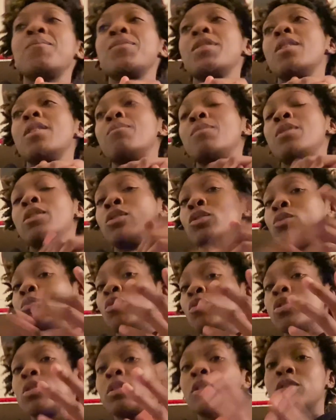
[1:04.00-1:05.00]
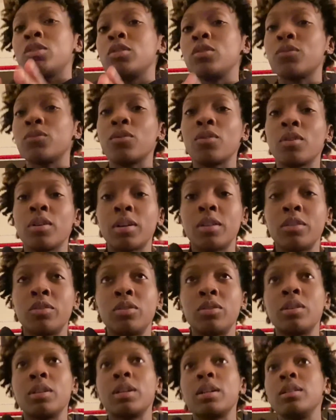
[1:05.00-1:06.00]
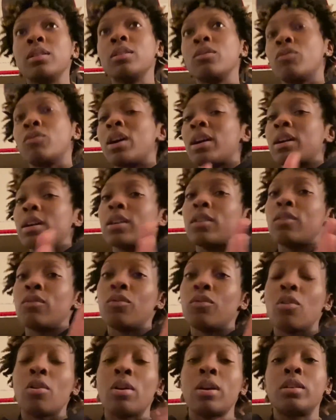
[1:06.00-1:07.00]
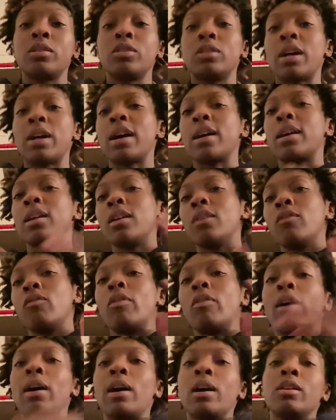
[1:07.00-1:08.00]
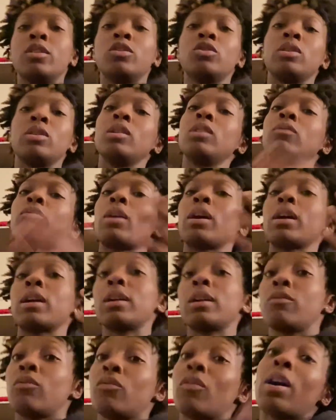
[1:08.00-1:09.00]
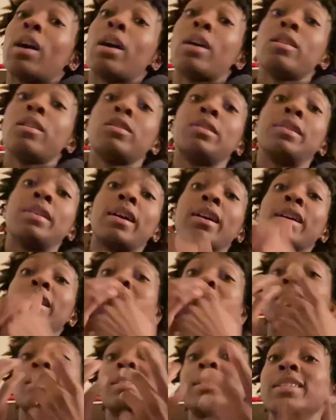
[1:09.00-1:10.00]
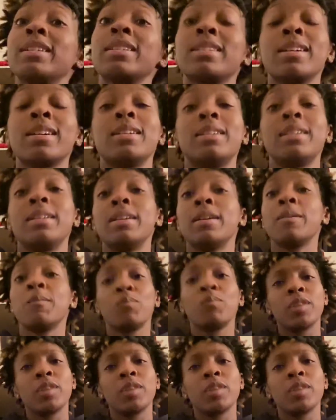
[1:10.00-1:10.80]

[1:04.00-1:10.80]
It means more than just 400, because if I could get 400, I could get 500. If I get 500, I could get 600.